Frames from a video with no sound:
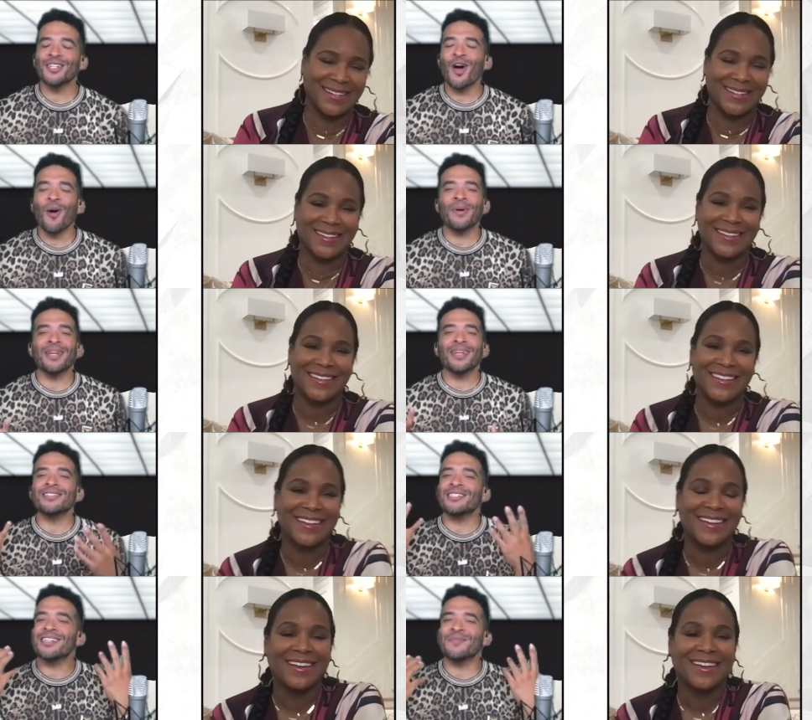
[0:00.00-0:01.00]
Speaker 1: No, no, but it
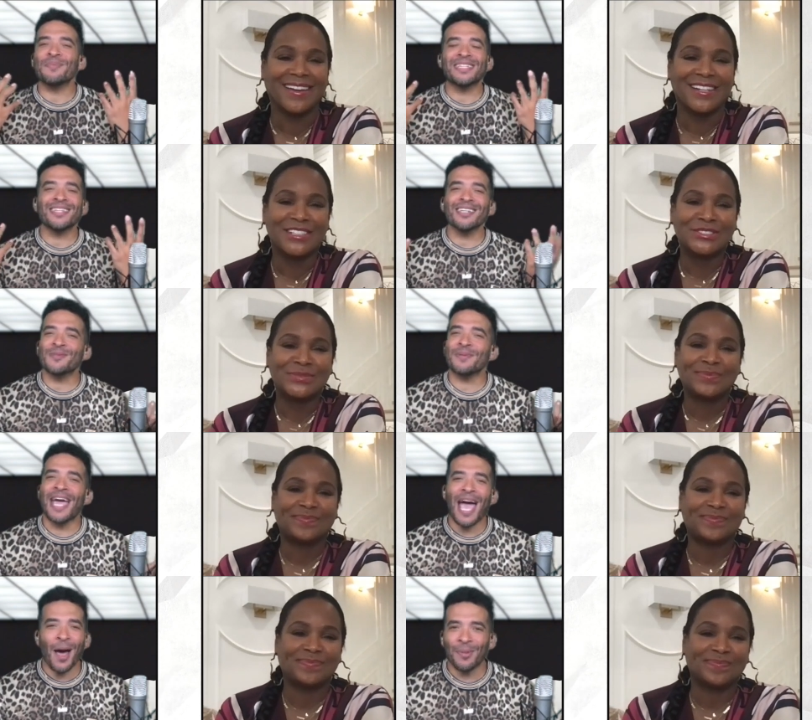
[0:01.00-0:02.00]
just it be things be
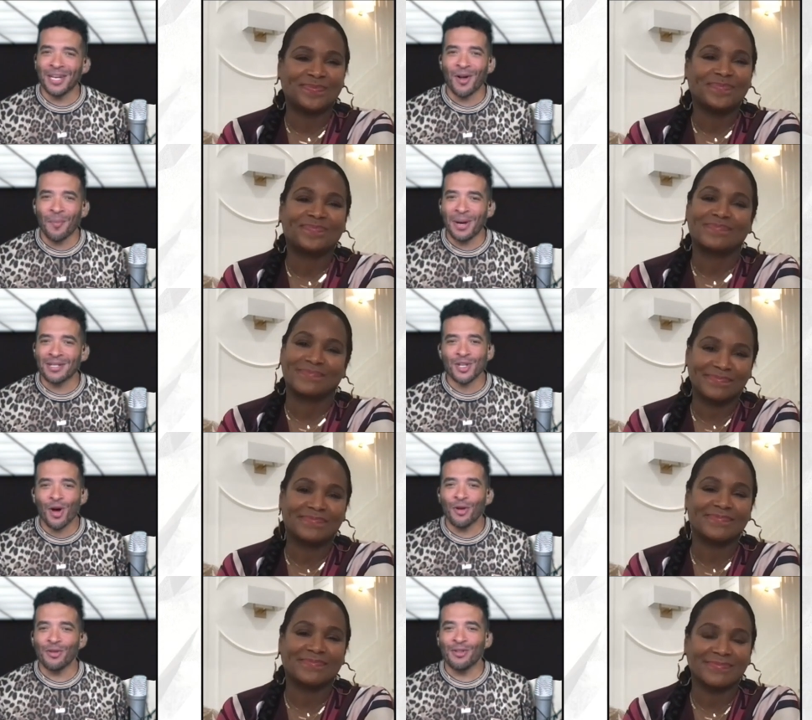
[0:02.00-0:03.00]
happening on my
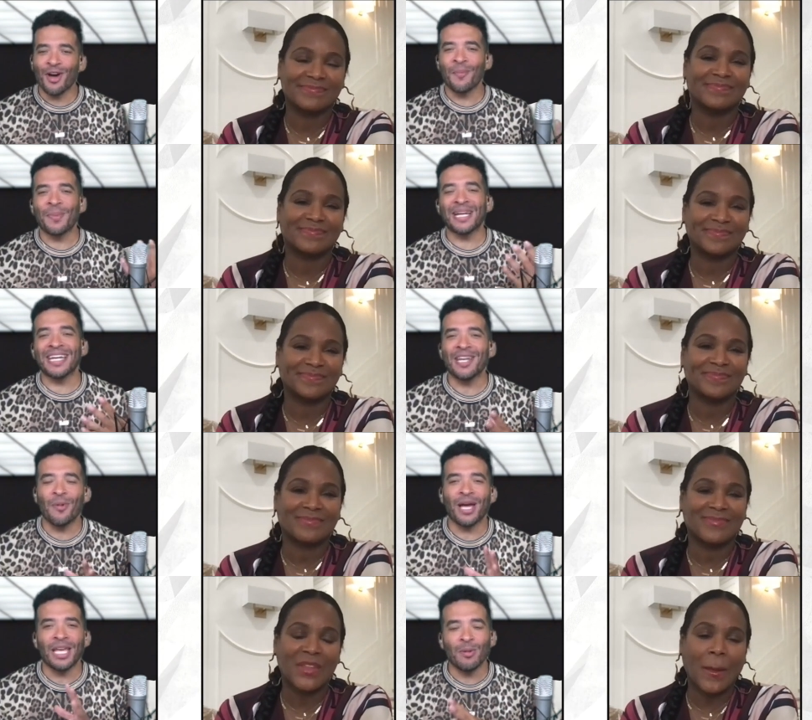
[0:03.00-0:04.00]
show, you know. But
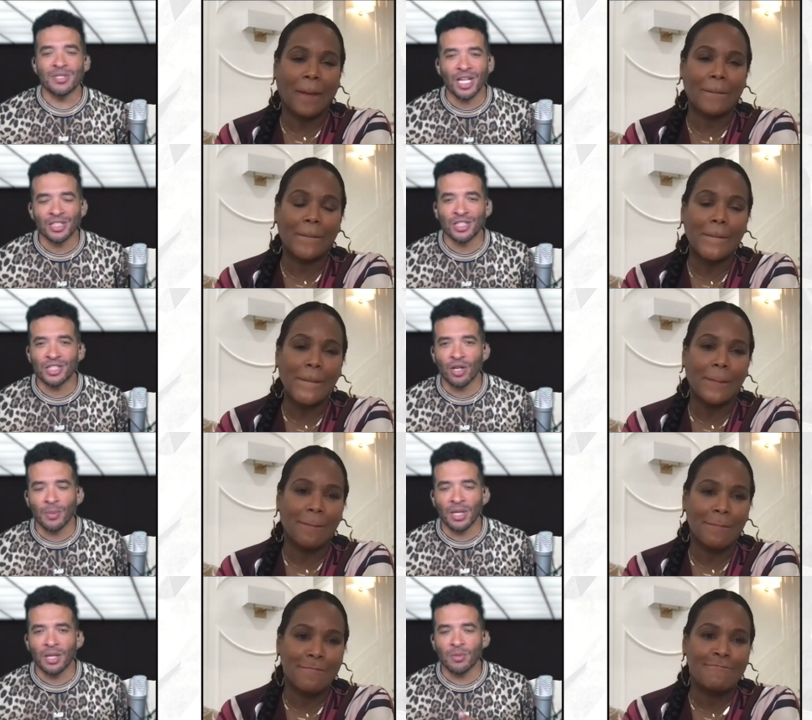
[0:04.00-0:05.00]
anyway, he was such a
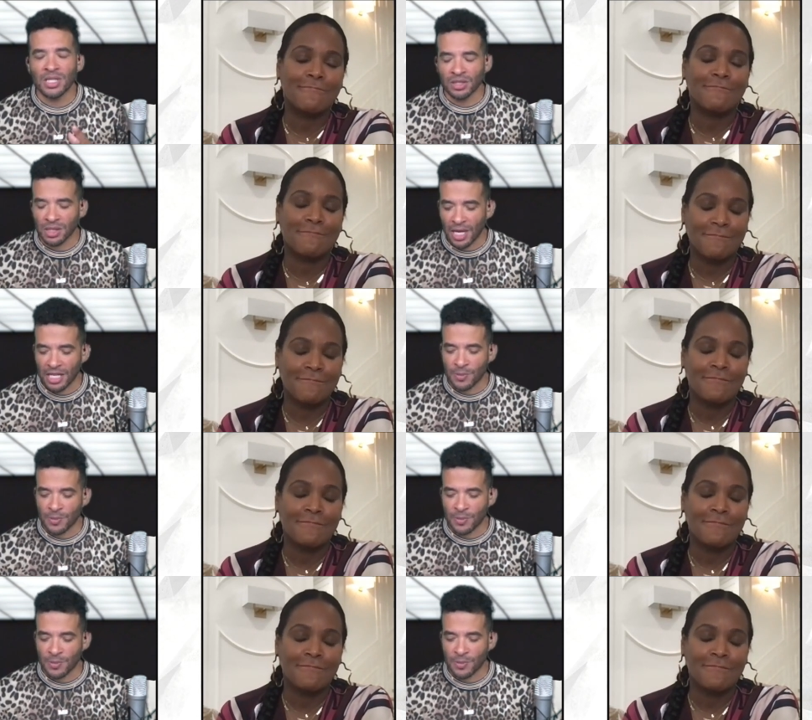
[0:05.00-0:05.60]
gentleman. He was such a